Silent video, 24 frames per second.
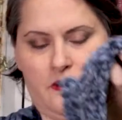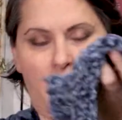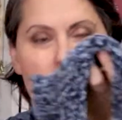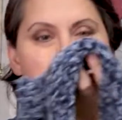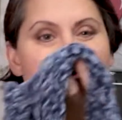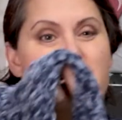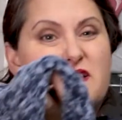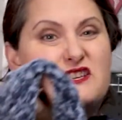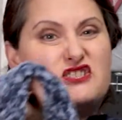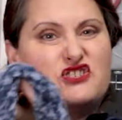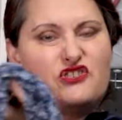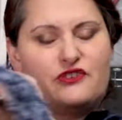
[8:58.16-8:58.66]
I'll
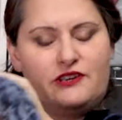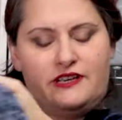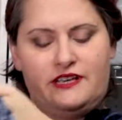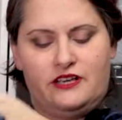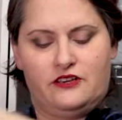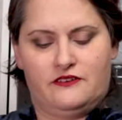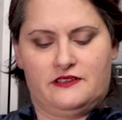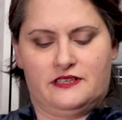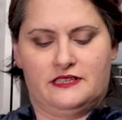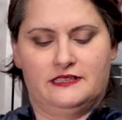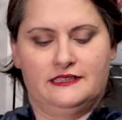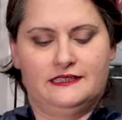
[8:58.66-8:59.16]
measure it
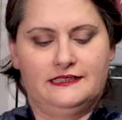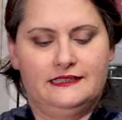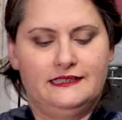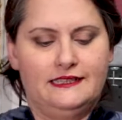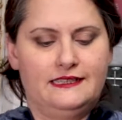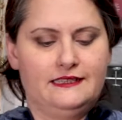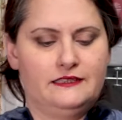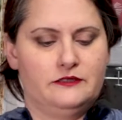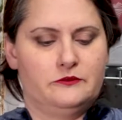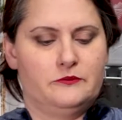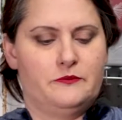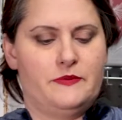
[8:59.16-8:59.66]
here in a
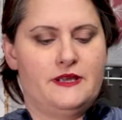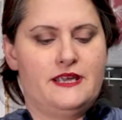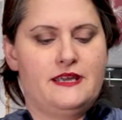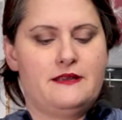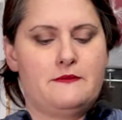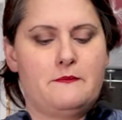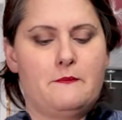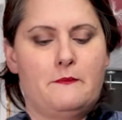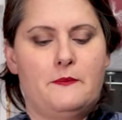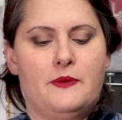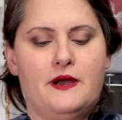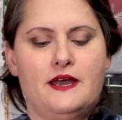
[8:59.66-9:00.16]
little bit,
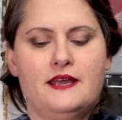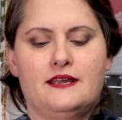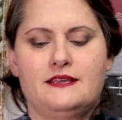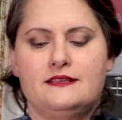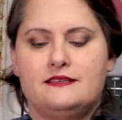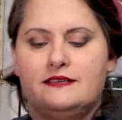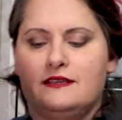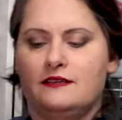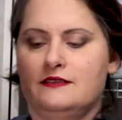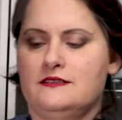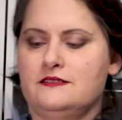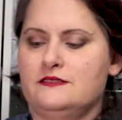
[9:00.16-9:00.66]
but
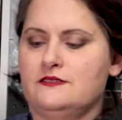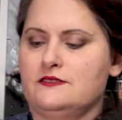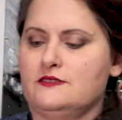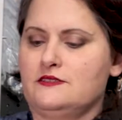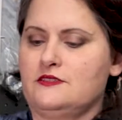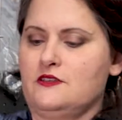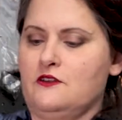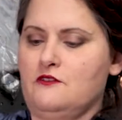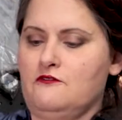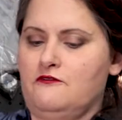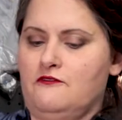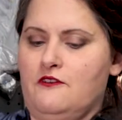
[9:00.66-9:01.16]

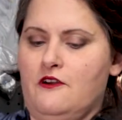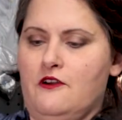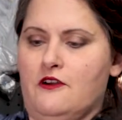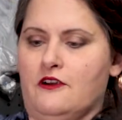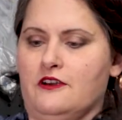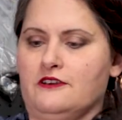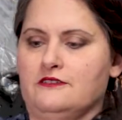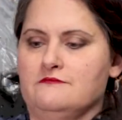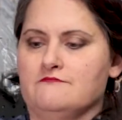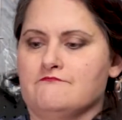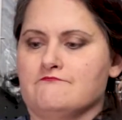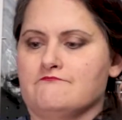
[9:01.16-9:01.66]
so
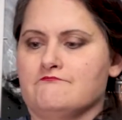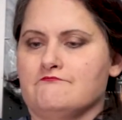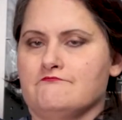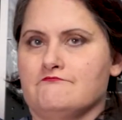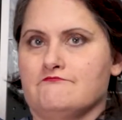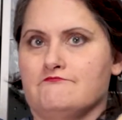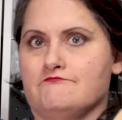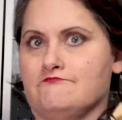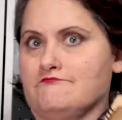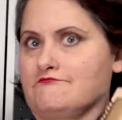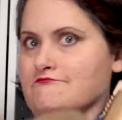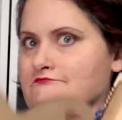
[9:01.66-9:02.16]
far,
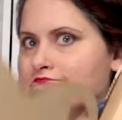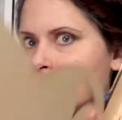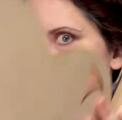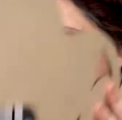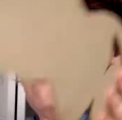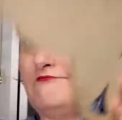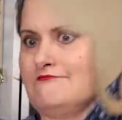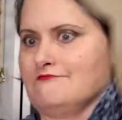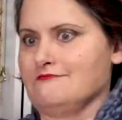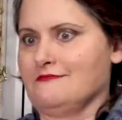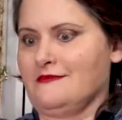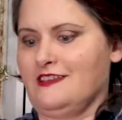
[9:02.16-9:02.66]

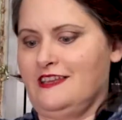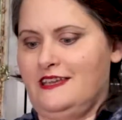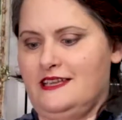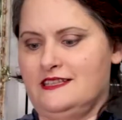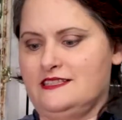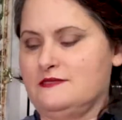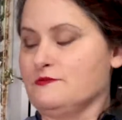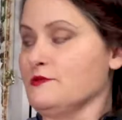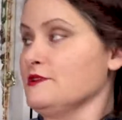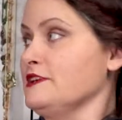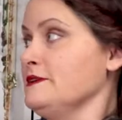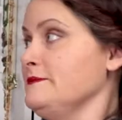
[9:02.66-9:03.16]

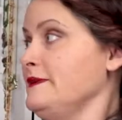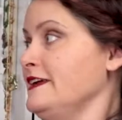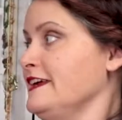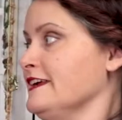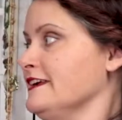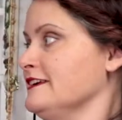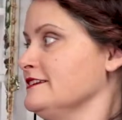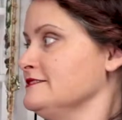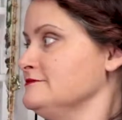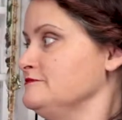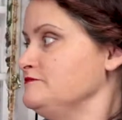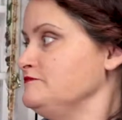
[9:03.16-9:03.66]
it's pretty
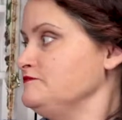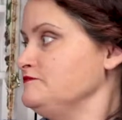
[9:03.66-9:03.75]
big.